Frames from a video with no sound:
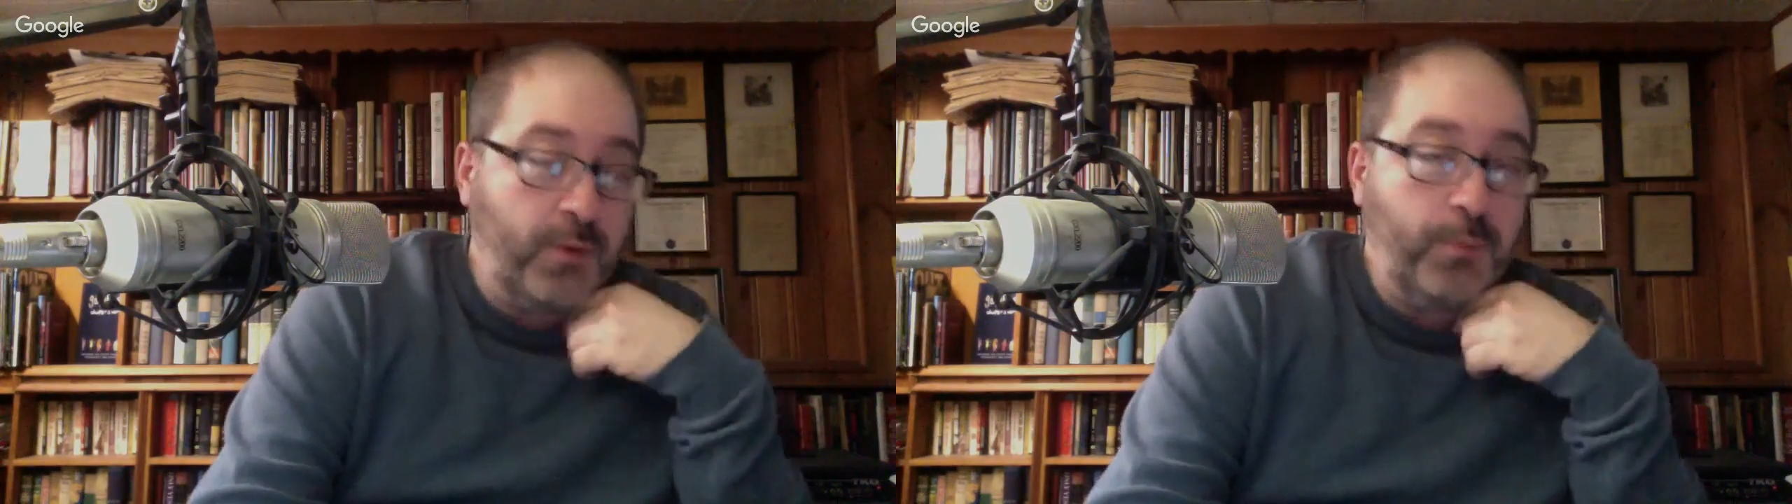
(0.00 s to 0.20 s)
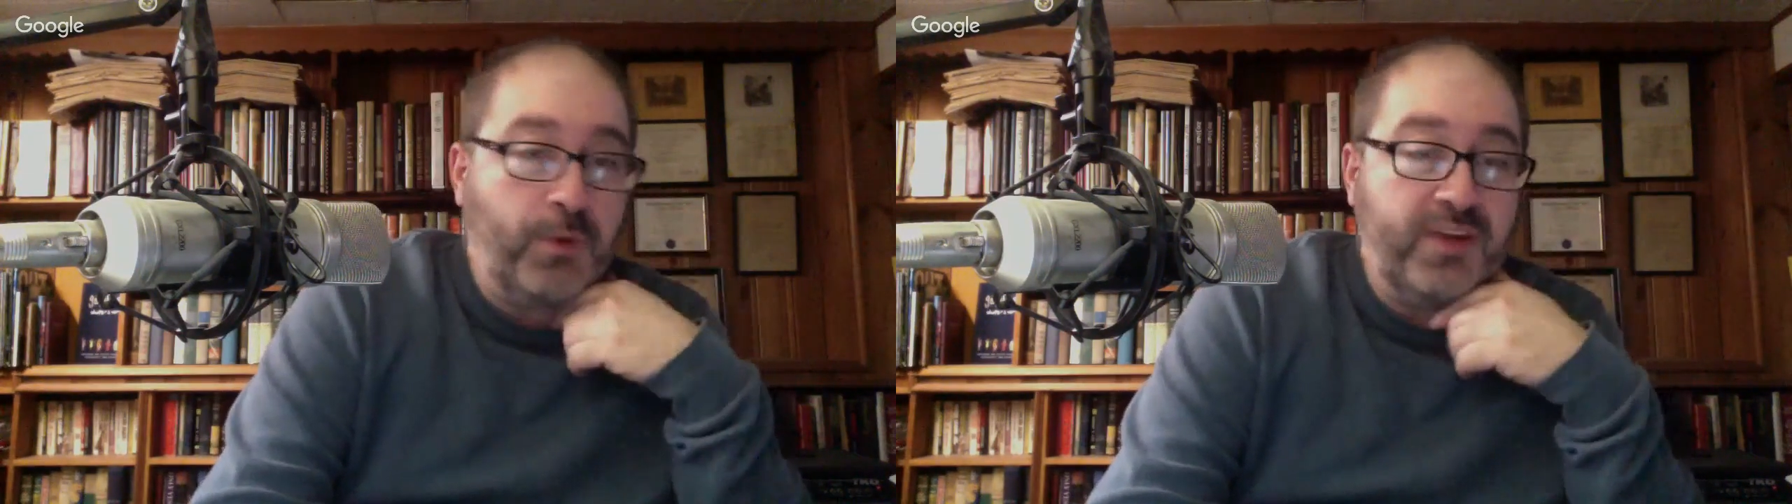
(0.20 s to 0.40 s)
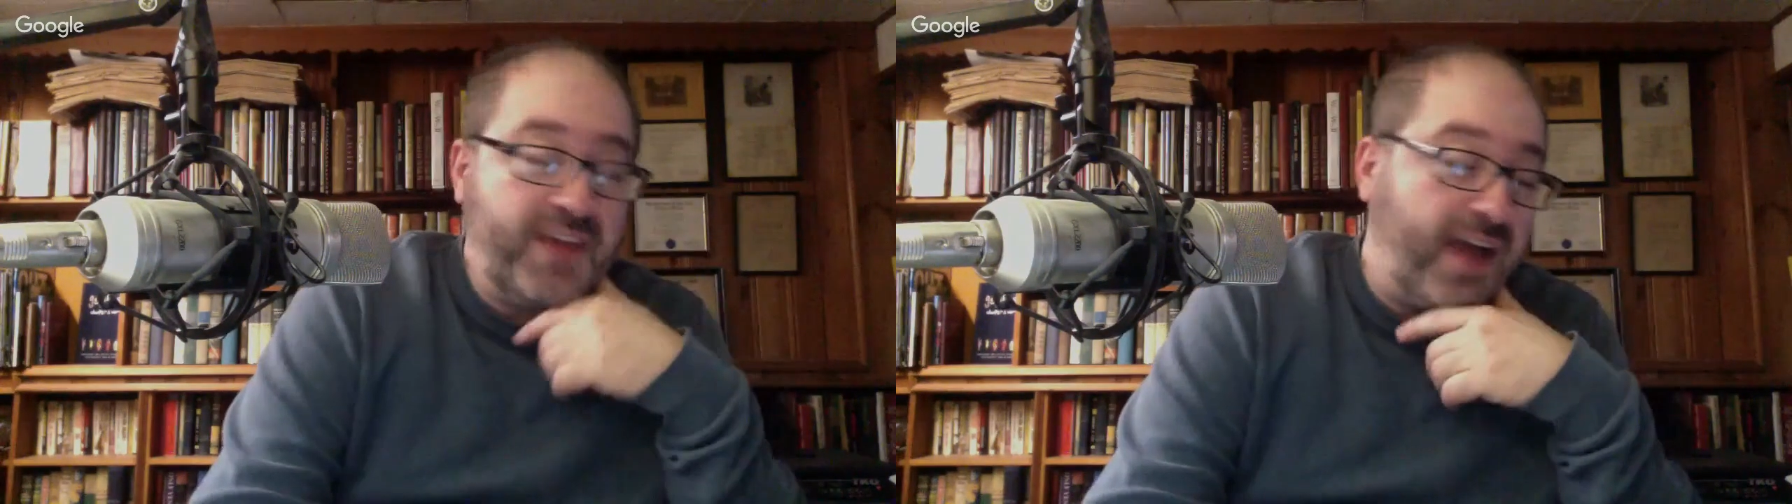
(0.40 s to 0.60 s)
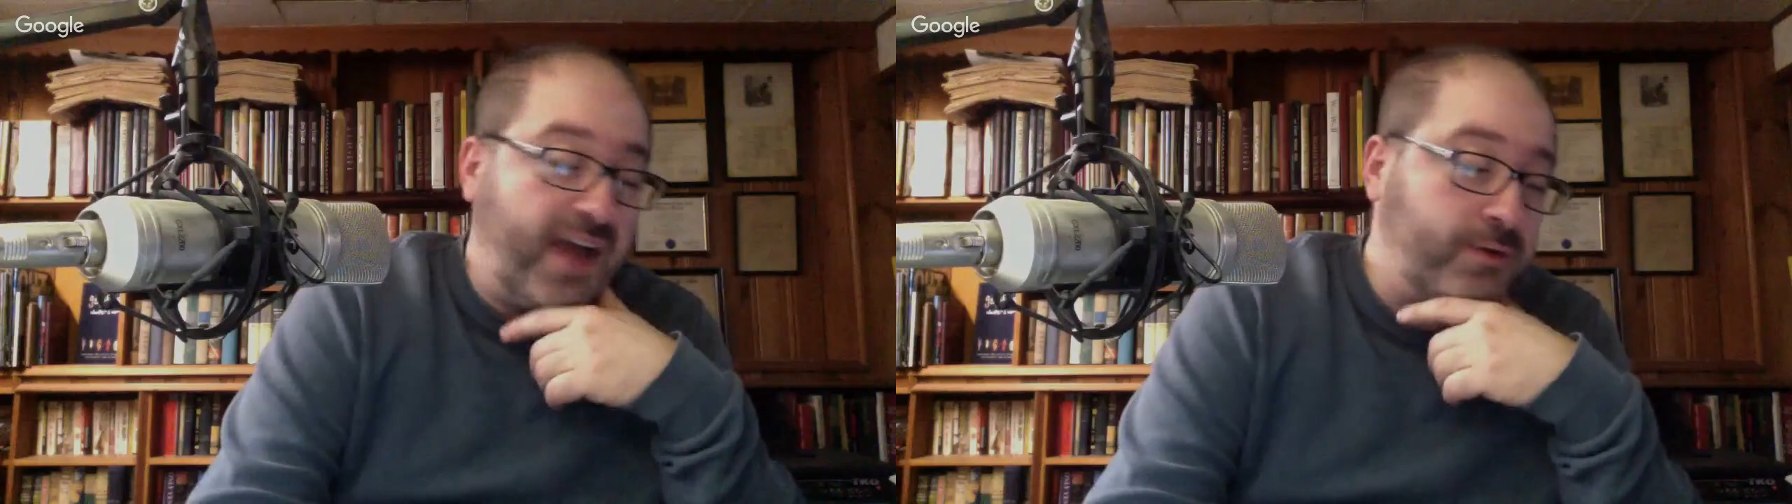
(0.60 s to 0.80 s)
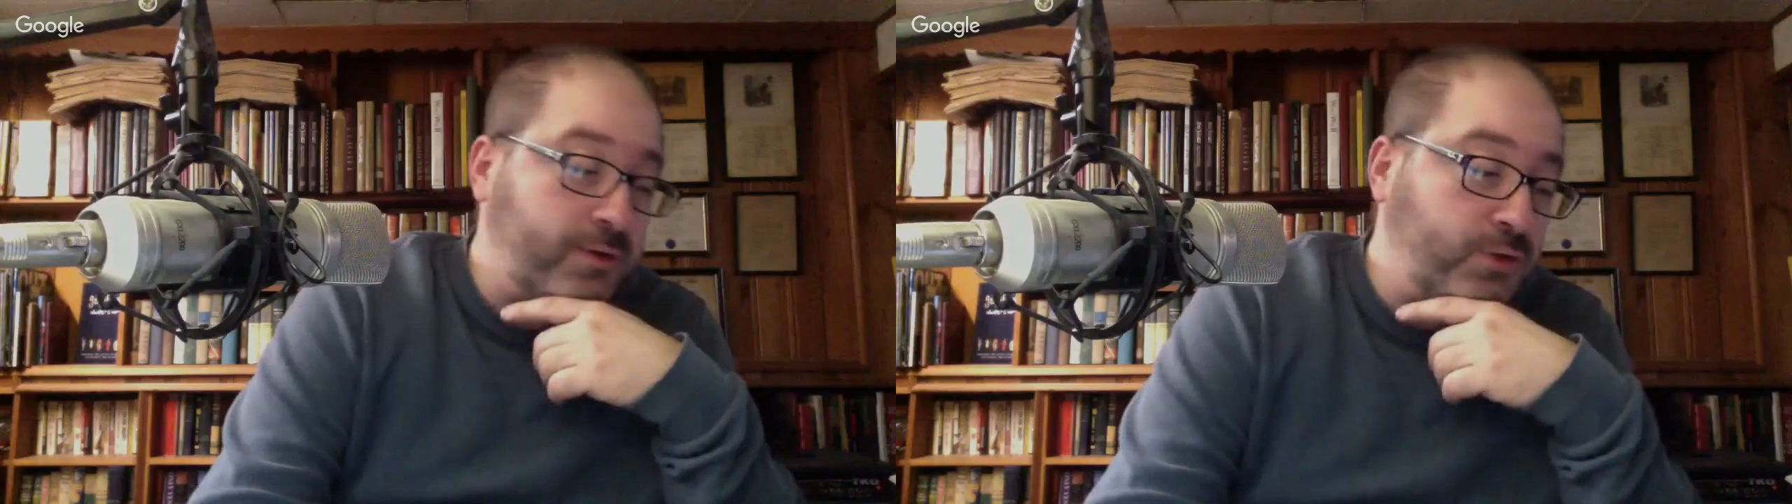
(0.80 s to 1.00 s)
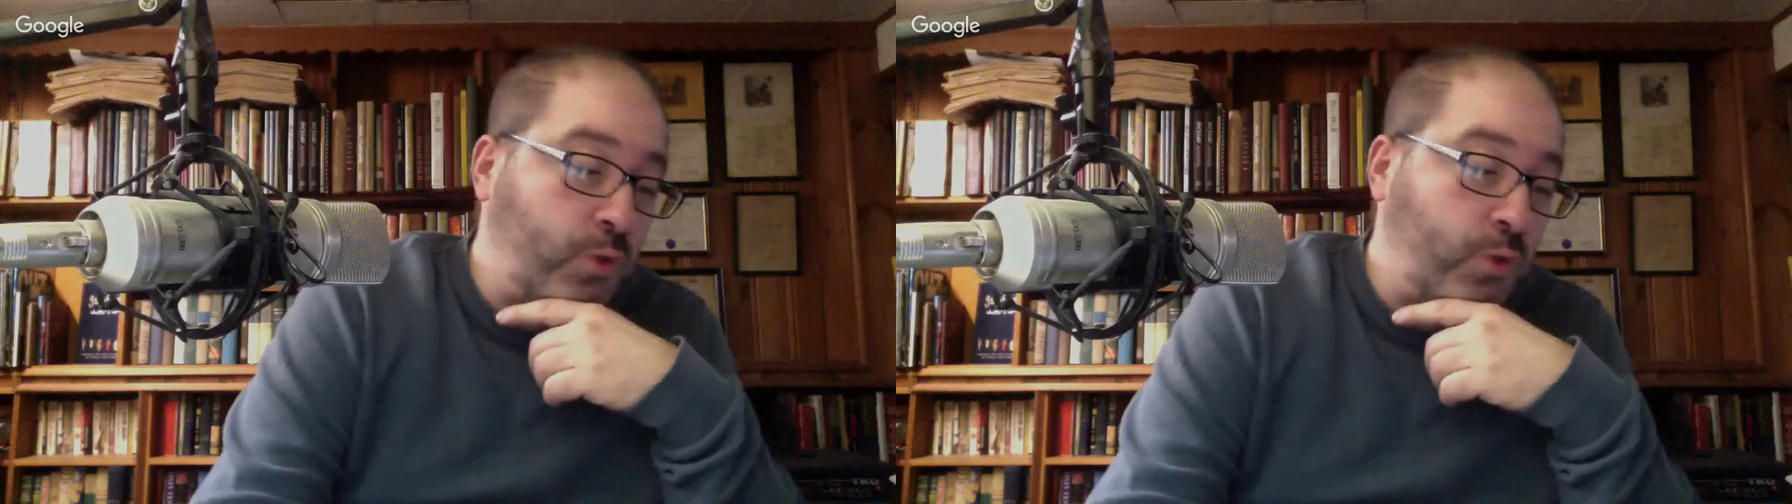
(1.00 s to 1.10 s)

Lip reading: They're playing the Islanders,